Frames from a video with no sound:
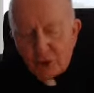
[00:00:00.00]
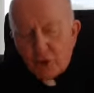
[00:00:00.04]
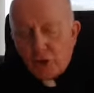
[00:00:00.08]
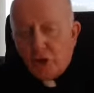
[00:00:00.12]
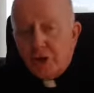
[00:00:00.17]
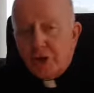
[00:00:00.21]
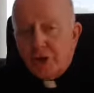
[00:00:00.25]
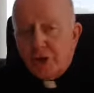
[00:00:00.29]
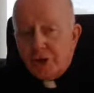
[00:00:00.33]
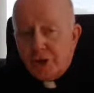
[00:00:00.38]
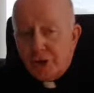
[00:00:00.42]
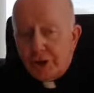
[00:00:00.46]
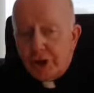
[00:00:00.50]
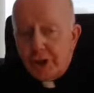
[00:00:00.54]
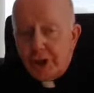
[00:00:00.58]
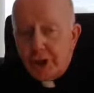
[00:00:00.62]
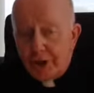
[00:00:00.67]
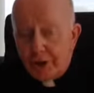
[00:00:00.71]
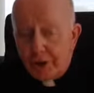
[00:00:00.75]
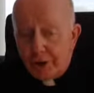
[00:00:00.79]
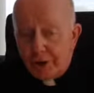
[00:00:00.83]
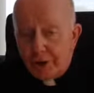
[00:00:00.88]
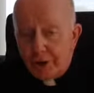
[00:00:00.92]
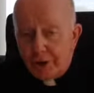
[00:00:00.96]
good
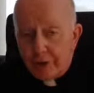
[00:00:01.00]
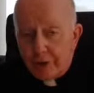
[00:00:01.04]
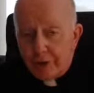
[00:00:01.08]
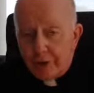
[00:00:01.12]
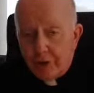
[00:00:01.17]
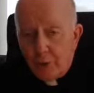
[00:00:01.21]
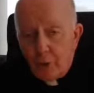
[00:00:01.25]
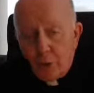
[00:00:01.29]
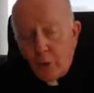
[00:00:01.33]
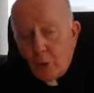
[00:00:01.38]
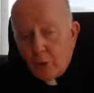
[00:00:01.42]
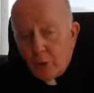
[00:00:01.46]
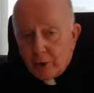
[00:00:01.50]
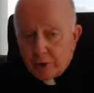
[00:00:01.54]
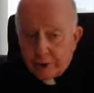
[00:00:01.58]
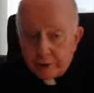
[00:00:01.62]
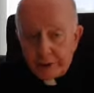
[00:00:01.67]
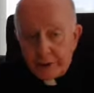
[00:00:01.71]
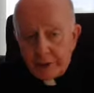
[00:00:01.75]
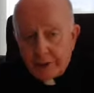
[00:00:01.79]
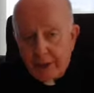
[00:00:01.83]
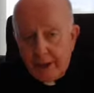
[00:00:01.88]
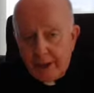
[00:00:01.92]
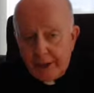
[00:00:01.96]
cheer or
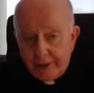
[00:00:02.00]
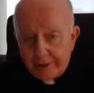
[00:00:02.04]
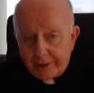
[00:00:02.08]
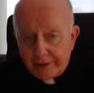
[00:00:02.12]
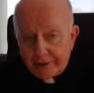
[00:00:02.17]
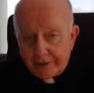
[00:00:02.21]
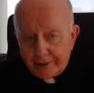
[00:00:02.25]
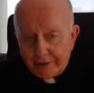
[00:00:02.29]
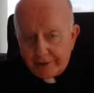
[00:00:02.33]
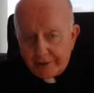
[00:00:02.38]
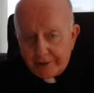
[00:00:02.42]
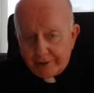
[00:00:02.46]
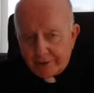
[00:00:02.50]
delight